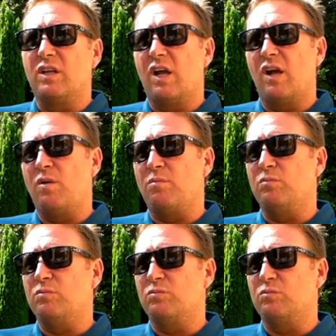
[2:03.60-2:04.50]

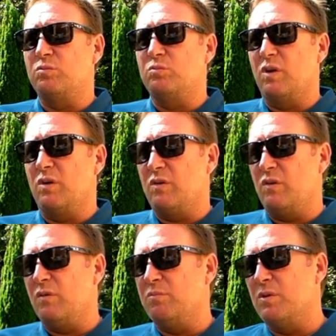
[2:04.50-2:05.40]

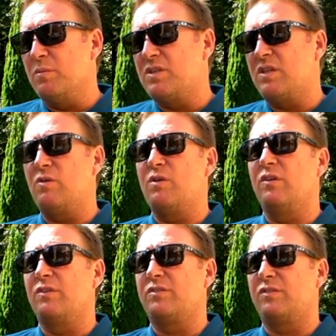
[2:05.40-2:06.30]
The
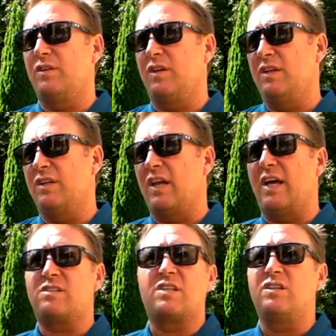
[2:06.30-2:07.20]
materials in the
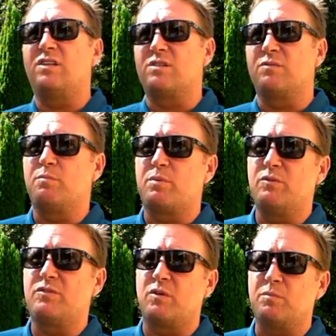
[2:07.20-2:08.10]
last 10 years have
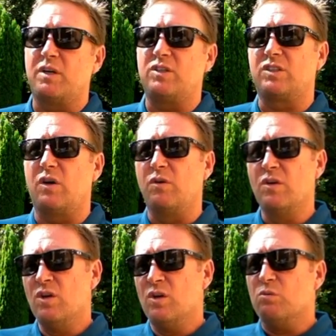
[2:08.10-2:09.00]
improved so much, so
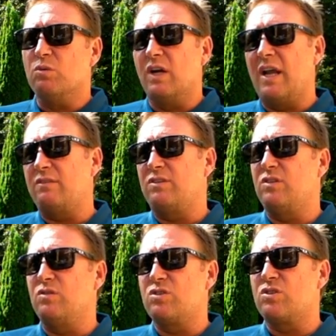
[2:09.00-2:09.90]
we're allowed to
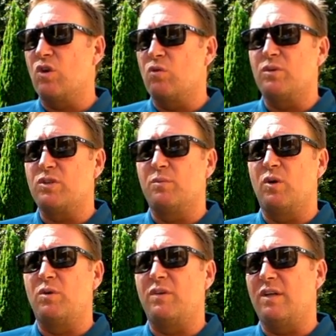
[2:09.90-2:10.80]
do so much more
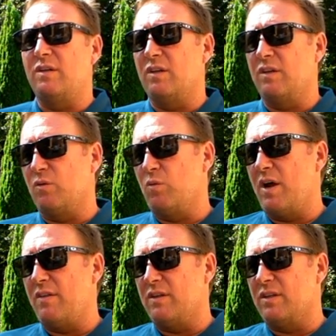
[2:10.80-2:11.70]
with it. The
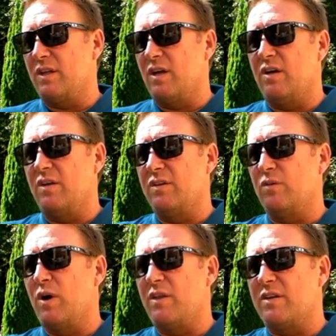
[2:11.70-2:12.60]
way
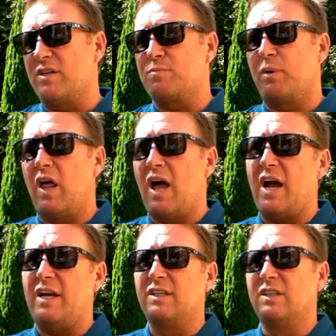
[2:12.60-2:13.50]
that it's
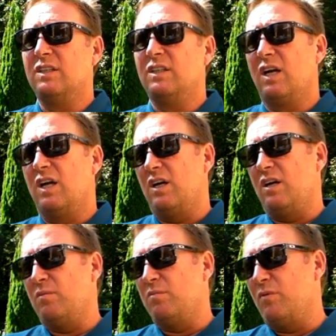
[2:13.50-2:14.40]
plied,
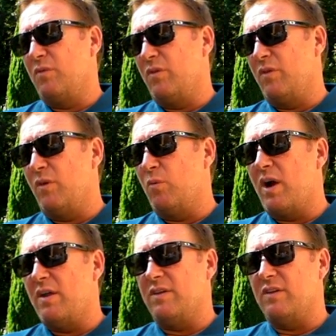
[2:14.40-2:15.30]
the
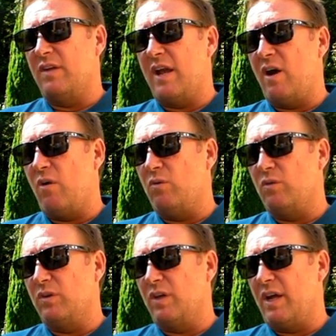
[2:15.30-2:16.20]
way that now
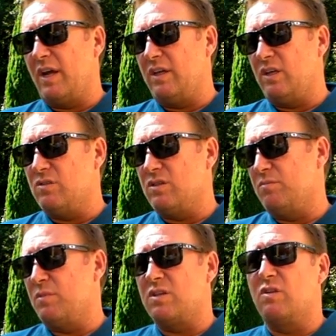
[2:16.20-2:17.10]

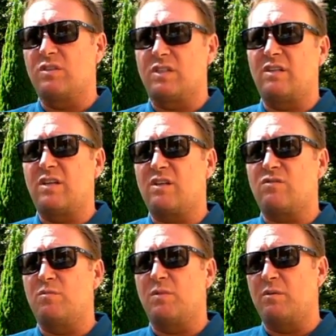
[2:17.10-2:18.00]
using materials like
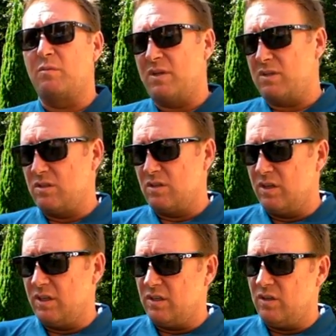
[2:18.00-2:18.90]
TechStream, like we mentioned
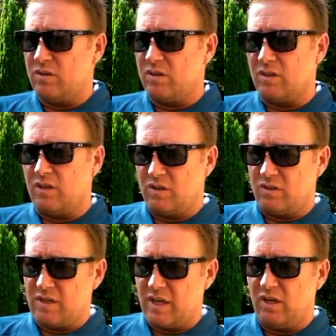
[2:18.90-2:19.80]
earlier, you
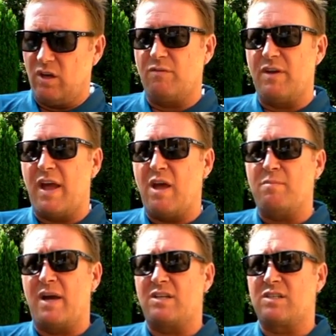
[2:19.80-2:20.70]
can take a lot of air
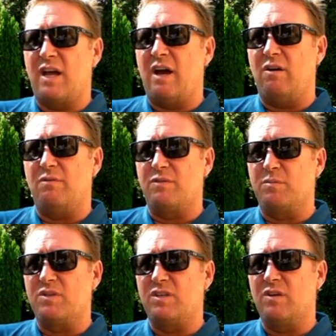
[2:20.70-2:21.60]
mass out of the
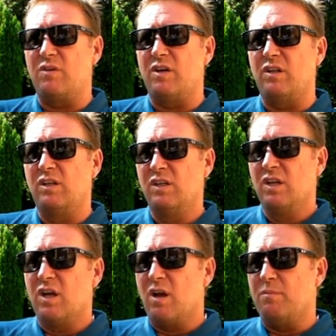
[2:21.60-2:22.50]
material
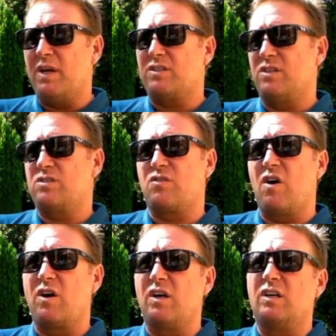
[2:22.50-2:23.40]
and makes it
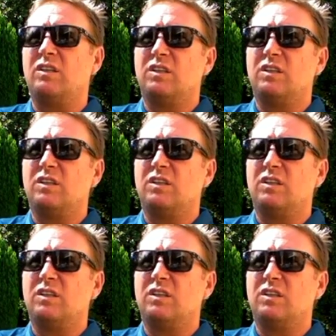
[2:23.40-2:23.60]
stronger.